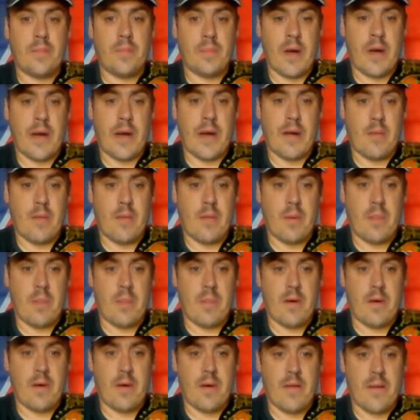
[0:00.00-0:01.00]
I
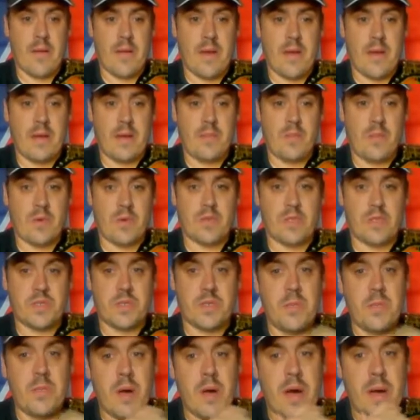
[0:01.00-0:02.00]
remember that
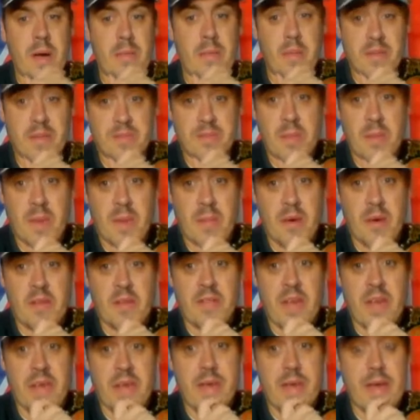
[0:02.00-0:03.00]
was my
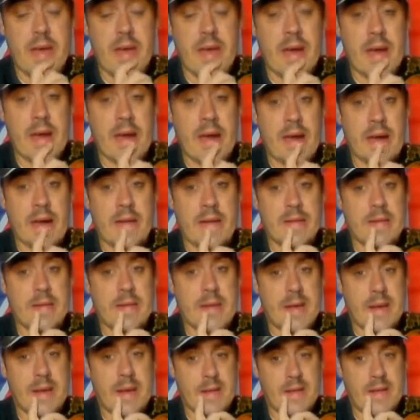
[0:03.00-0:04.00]
birthday,
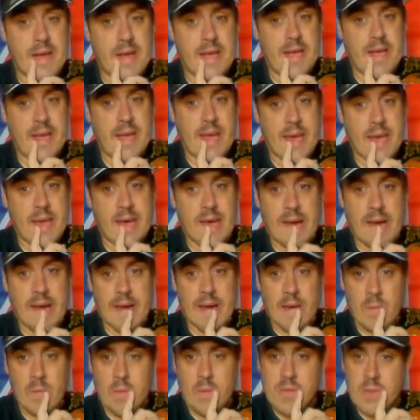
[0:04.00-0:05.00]
and that year
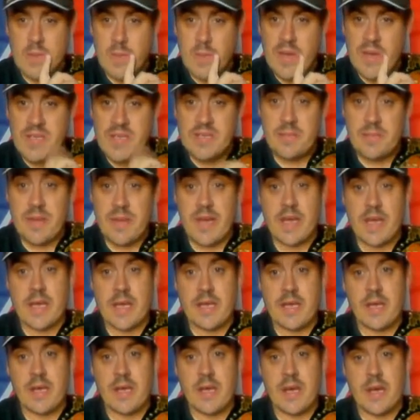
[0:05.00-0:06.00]
I was awaiting my